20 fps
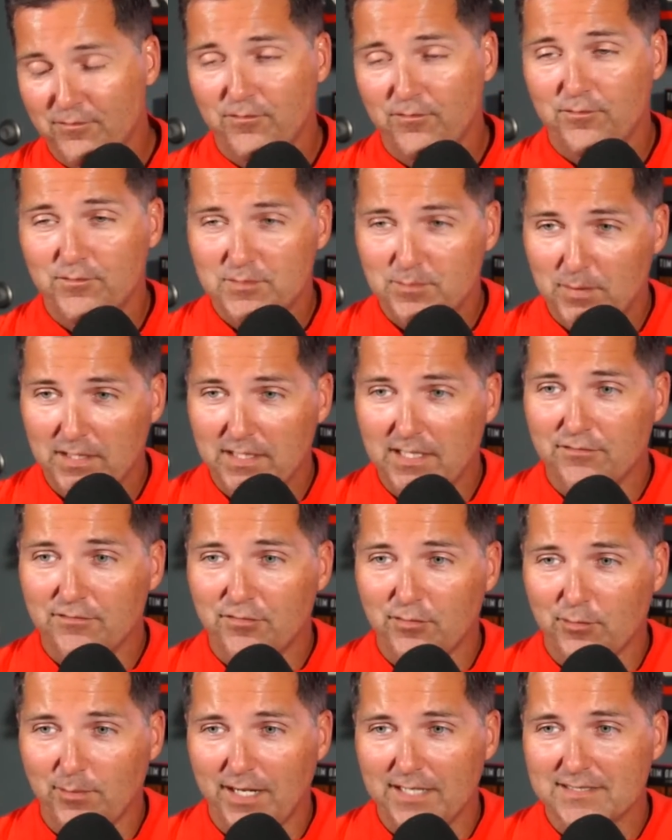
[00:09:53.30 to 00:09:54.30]
Speaking for
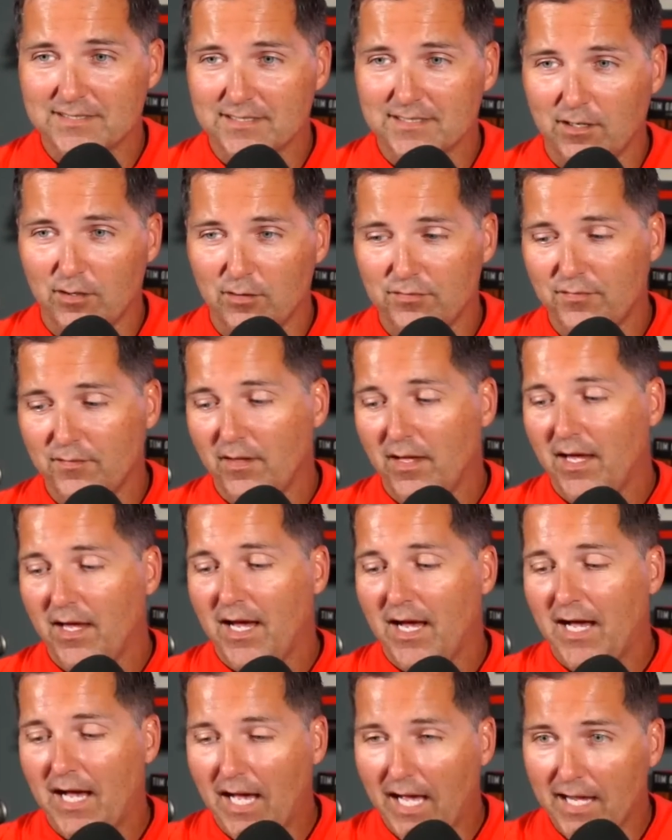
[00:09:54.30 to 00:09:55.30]
myself,
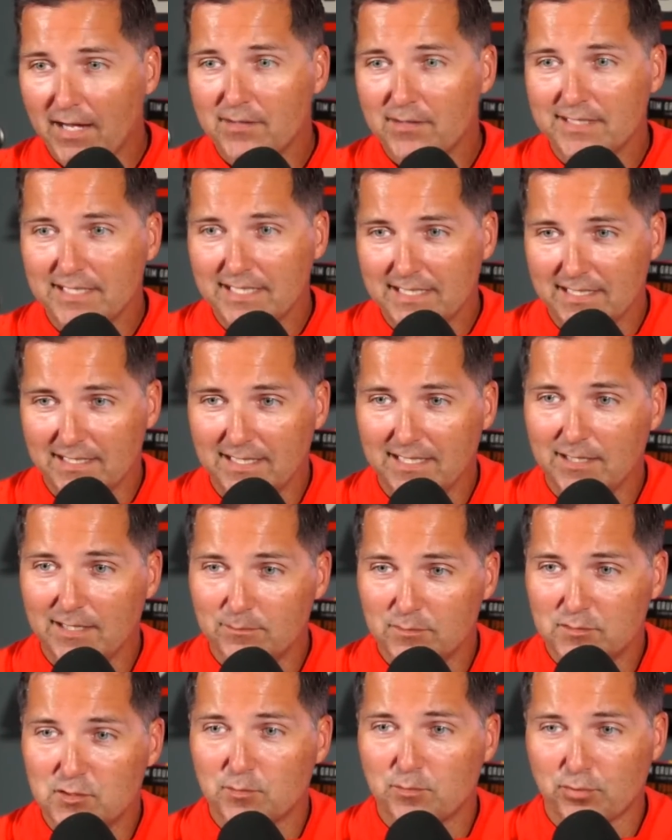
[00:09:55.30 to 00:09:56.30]
I needed him
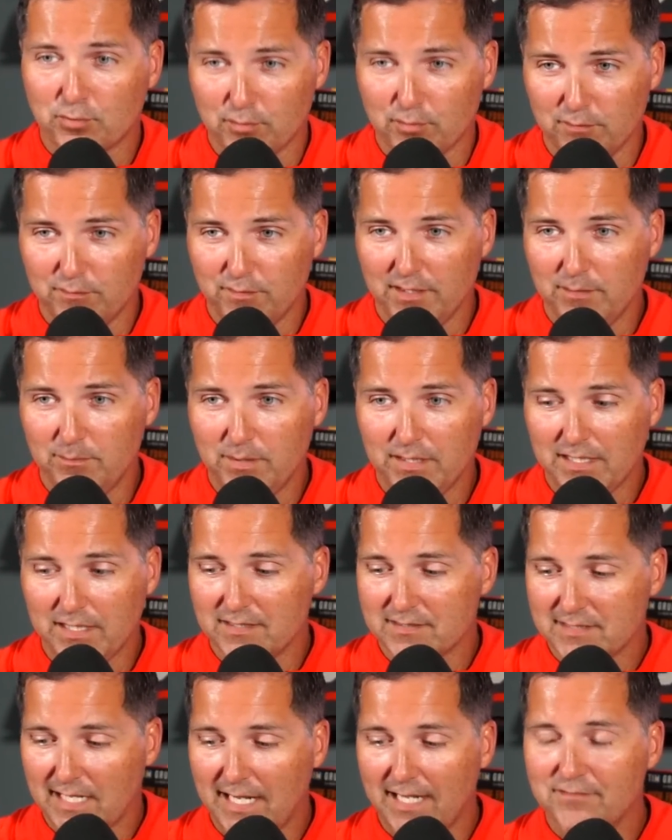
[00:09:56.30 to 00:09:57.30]
to prove it because
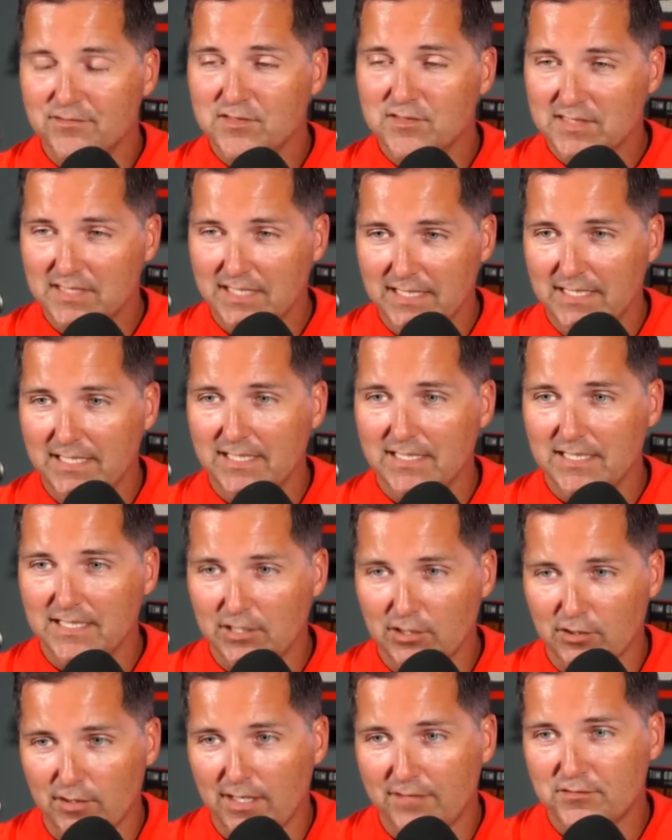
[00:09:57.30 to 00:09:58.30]
I've seen it
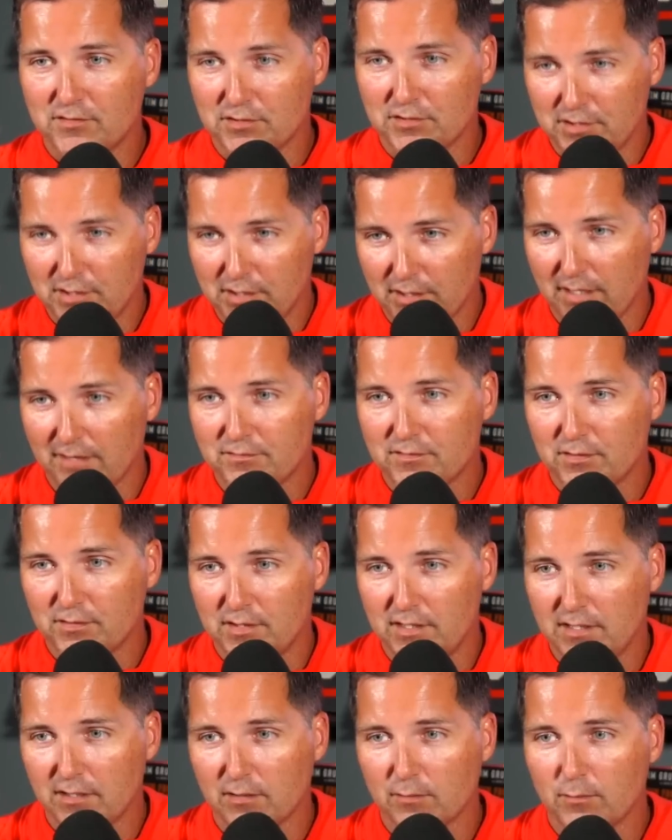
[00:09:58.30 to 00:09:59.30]
year after year after
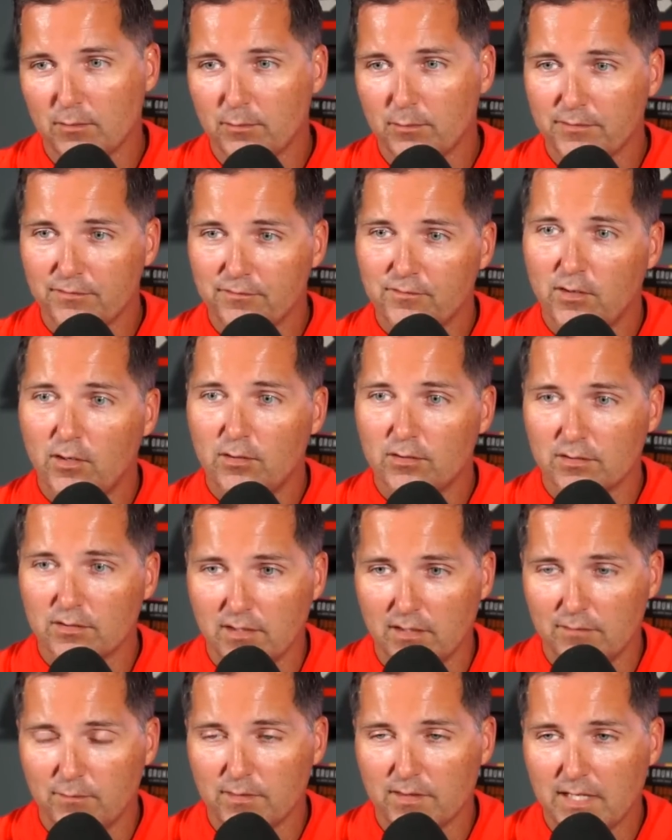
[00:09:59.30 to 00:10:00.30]
year where we fall in
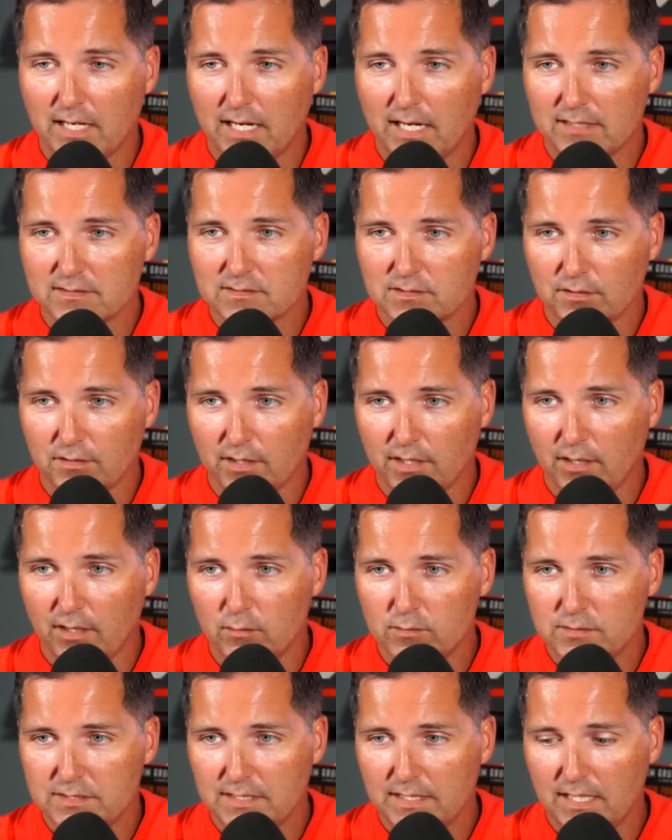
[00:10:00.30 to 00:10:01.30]
love with guys during
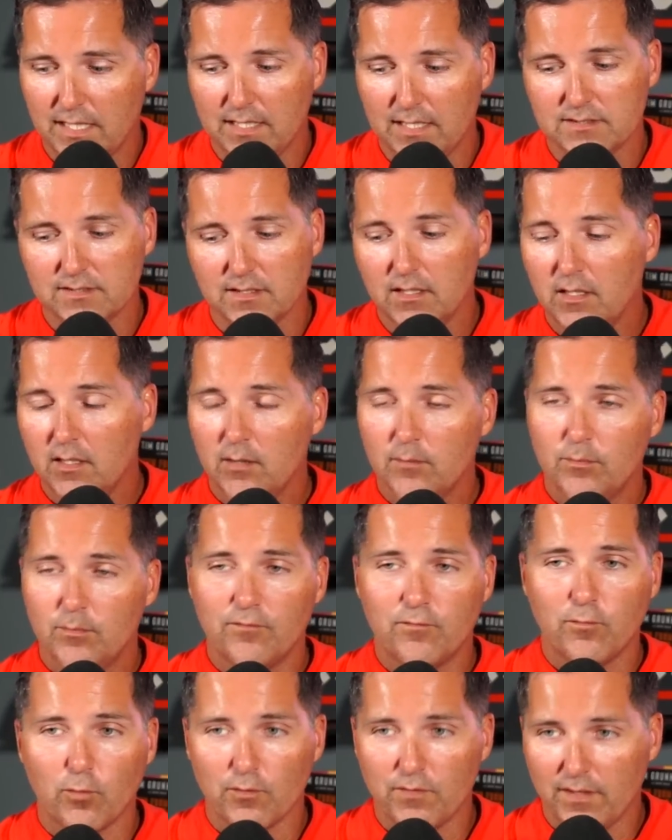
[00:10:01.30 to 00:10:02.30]
OTAs
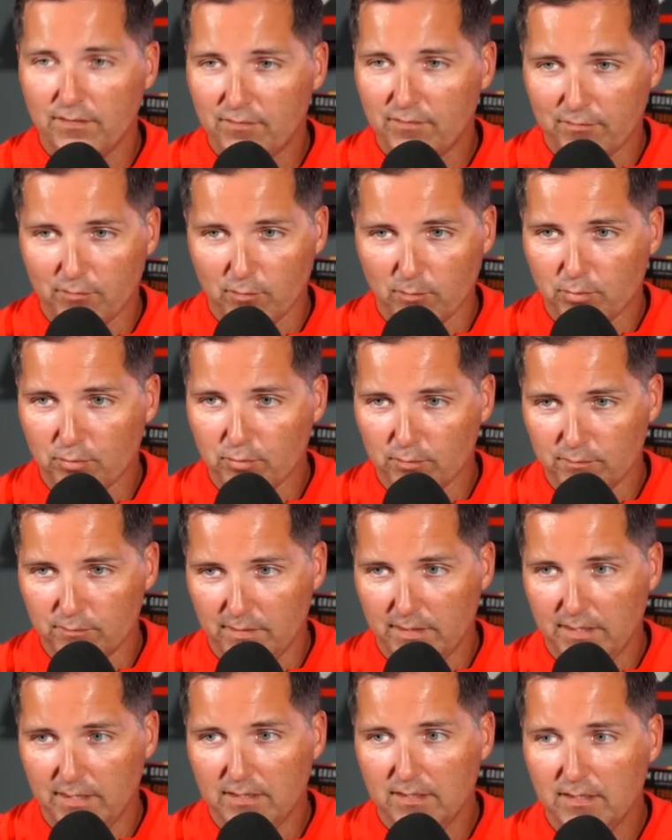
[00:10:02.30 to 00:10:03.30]
before they've ever proven
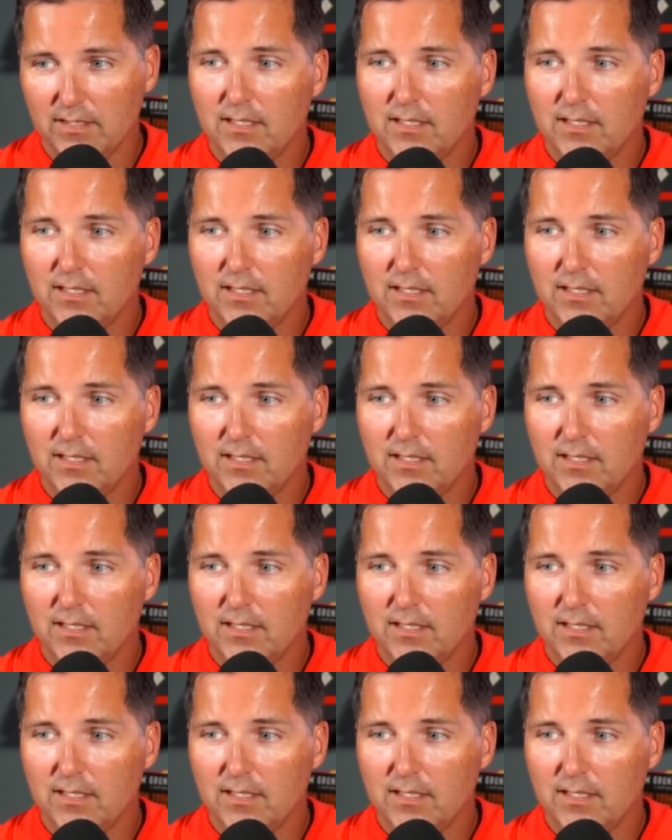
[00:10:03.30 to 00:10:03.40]
it.